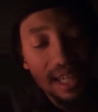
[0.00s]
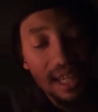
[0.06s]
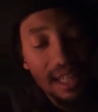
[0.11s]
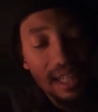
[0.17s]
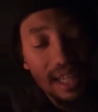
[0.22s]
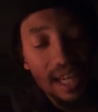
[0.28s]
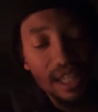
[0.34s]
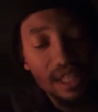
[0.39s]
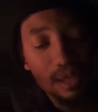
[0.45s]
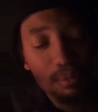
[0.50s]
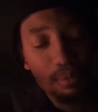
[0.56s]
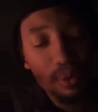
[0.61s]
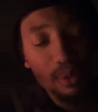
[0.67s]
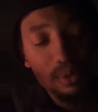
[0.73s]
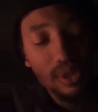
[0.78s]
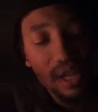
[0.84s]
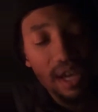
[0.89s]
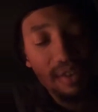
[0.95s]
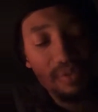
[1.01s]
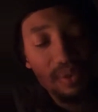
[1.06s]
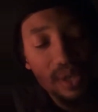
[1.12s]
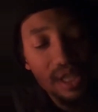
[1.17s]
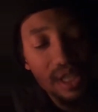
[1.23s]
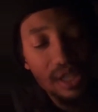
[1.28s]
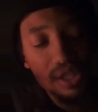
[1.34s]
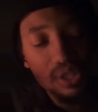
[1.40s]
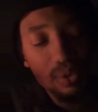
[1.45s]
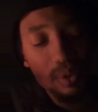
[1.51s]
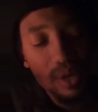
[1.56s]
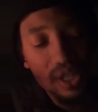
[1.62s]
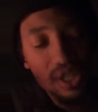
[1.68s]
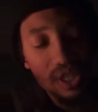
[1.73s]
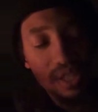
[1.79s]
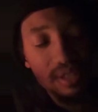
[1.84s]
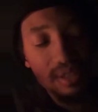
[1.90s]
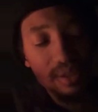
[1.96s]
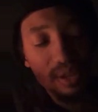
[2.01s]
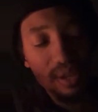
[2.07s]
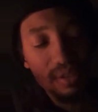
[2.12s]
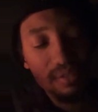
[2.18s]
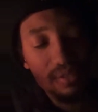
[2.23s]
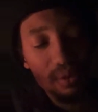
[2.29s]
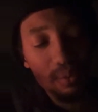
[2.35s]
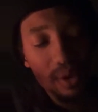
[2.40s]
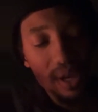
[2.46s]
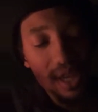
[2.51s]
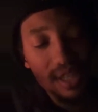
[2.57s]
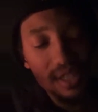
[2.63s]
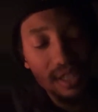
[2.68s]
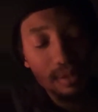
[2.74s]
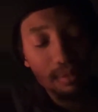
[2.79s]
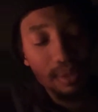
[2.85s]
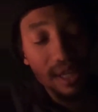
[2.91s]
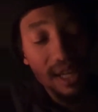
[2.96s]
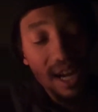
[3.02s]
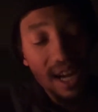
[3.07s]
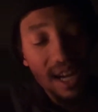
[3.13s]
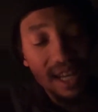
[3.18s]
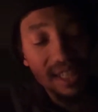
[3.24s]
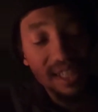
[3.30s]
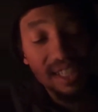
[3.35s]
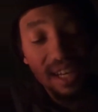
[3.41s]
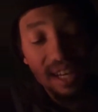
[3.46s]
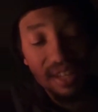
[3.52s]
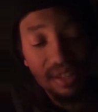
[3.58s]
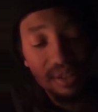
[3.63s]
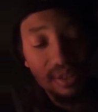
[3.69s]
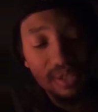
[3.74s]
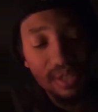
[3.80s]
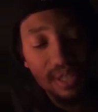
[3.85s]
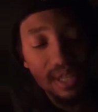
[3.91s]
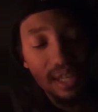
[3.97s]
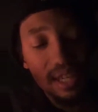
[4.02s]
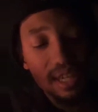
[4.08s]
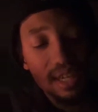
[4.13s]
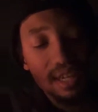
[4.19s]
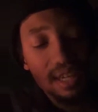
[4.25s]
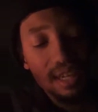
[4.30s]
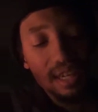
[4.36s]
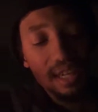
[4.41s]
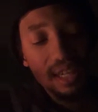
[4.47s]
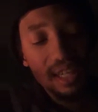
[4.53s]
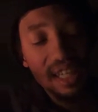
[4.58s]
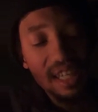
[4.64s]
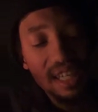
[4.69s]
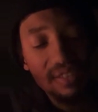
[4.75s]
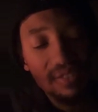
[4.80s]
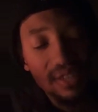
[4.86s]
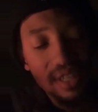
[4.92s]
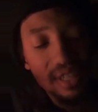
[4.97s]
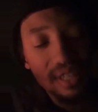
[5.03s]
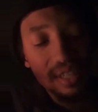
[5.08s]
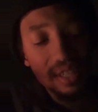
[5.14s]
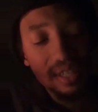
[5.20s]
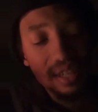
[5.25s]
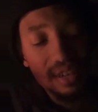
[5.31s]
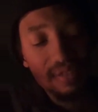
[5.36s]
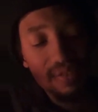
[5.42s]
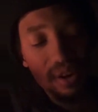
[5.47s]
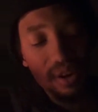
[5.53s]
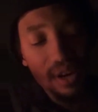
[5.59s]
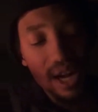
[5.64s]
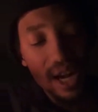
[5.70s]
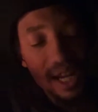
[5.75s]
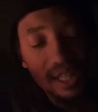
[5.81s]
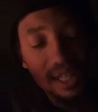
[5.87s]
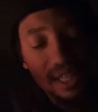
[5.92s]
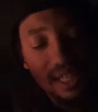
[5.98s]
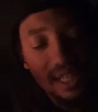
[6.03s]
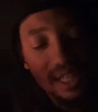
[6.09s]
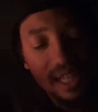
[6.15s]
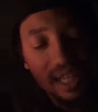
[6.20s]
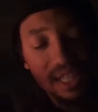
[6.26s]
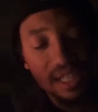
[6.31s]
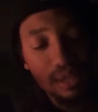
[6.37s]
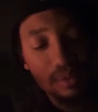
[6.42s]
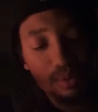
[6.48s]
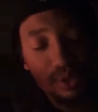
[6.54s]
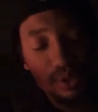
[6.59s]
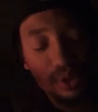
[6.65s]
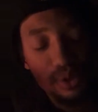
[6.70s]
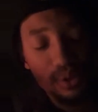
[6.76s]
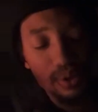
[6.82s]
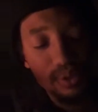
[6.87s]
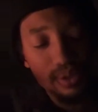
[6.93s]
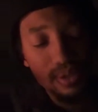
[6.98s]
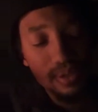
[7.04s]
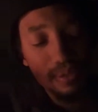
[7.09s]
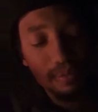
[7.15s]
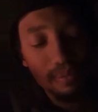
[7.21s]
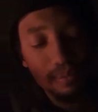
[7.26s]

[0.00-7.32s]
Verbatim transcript: Let us approach every situation looking for ways to be kind to others, even if our kindness isn't returned.